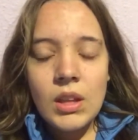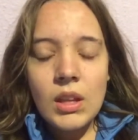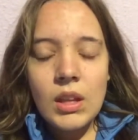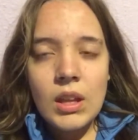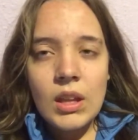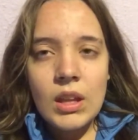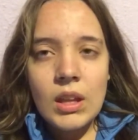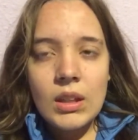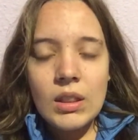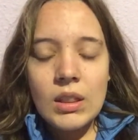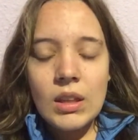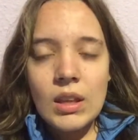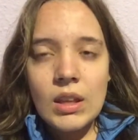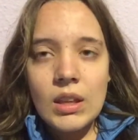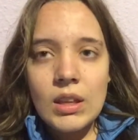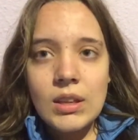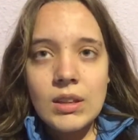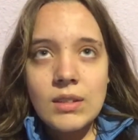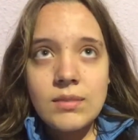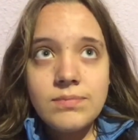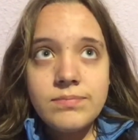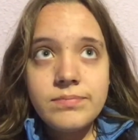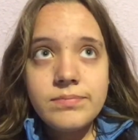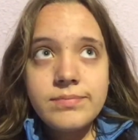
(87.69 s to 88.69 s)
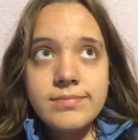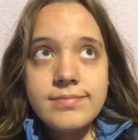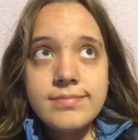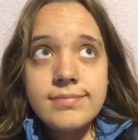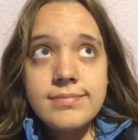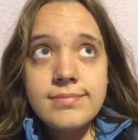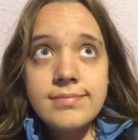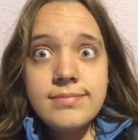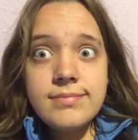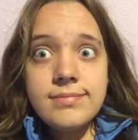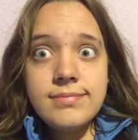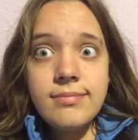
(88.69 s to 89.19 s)
And then,
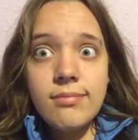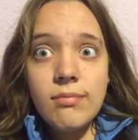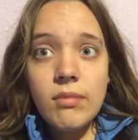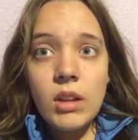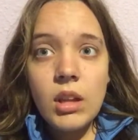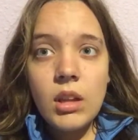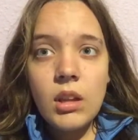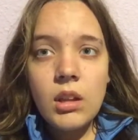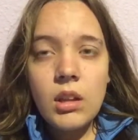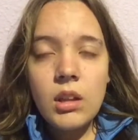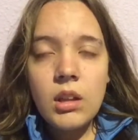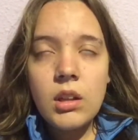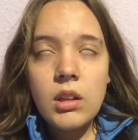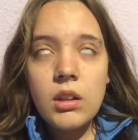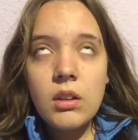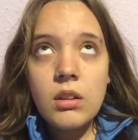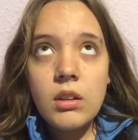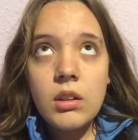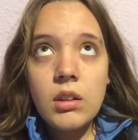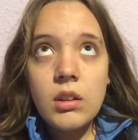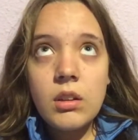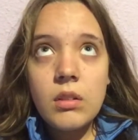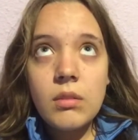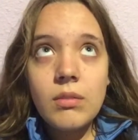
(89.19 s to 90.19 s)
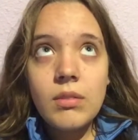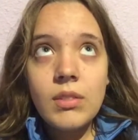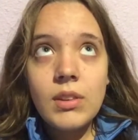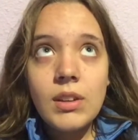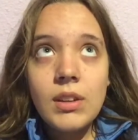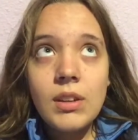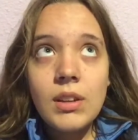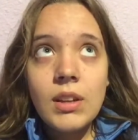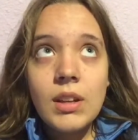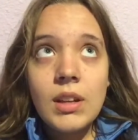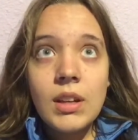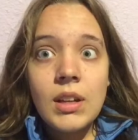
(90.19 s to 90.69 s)
um,
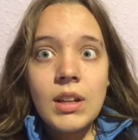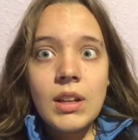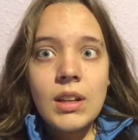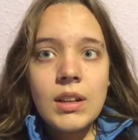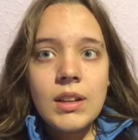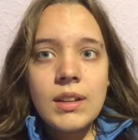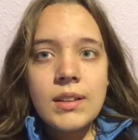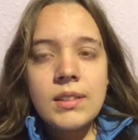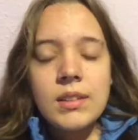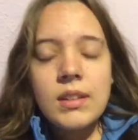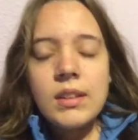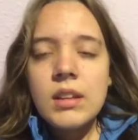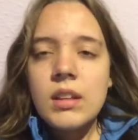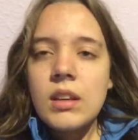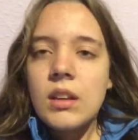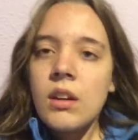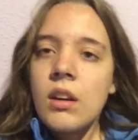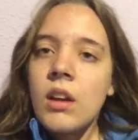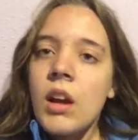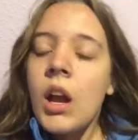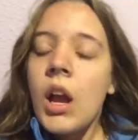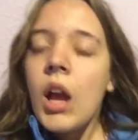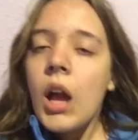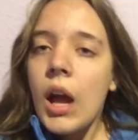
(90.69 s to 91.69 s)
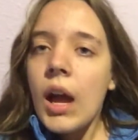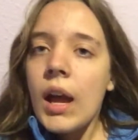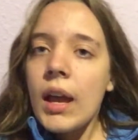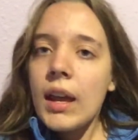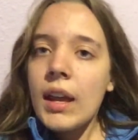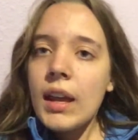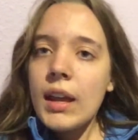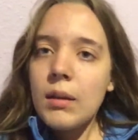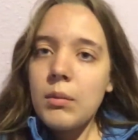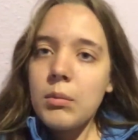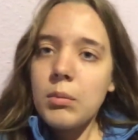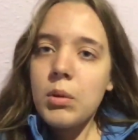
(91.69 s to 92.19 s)
let's see here. I
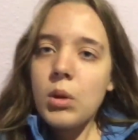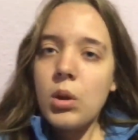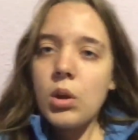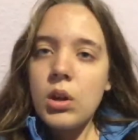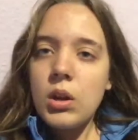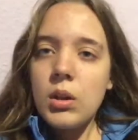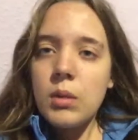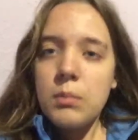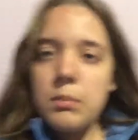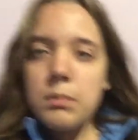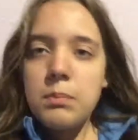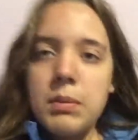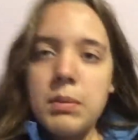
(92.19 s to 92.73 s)
am gonna